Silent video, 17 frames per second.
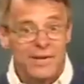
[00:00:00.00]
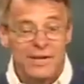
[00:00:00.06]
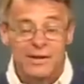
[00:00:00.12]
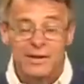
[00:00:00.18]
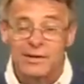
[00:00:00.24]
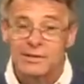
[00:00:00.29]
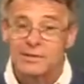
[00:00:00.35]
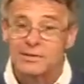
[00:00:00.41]

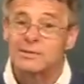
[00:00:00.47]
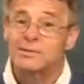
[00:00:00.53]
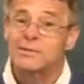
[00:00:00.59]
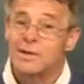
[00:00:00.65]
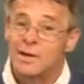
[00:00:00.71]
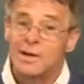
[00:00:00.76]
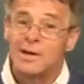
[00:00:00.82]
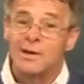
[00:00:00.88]
years,
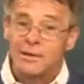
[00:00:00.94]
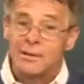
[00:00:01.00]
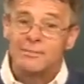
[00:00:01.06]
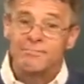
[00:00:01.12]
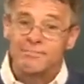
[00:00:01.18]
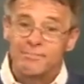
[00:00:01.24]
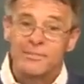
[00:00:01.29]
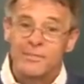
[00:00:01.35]

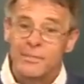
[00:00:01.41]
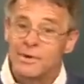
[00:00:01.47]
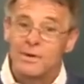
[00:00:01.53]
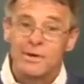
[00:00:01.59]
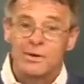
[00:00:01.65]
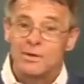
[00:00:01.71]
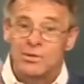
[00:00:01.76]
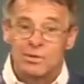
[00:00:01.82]

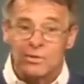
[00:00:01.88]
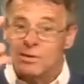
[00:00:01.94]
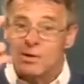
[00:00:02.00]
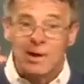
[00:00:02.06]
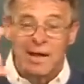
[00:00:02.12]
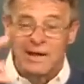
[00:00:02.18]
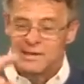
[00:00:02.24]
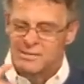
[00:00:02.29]
you
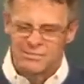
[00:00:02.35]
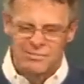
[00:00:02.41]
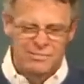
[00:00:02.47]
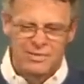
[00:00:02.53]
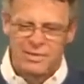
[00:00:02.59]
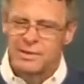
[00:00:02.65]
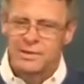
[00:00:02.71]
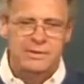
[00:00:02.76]
realize
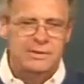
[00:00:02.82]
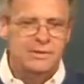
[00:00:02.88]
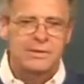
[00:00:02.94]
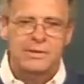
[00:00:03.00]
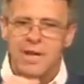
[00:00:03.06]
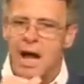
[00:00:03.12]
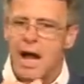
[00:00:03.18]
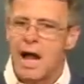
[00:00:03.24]
this
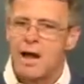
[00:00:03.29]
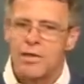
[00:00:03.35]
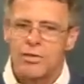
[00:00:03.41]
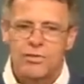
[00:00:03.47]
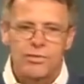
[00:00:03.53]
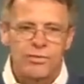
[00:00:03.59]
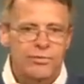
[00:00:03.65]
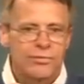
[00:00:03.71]
not
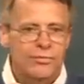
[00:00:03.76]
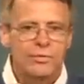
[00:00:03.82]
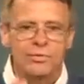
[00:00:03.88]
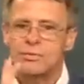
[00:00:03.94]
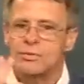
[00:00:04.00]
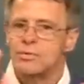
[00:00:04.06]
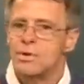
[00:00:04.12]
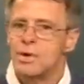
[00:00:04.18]

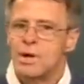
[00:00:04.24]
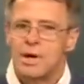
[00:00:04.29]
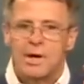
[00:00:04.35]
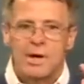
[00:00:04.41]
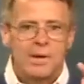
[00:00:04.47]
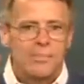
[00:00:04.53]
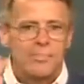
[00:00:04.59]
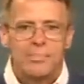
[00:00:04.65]
through
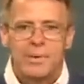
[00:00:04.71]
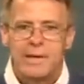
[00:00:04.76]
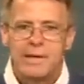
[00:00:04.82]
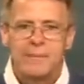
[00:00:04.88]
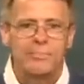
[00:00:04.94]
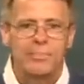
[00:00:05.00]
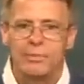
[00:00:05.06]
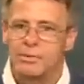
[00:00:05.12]

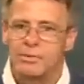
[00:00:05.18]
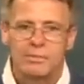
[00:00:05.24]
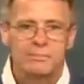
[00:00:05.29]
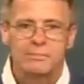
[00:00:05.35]
people.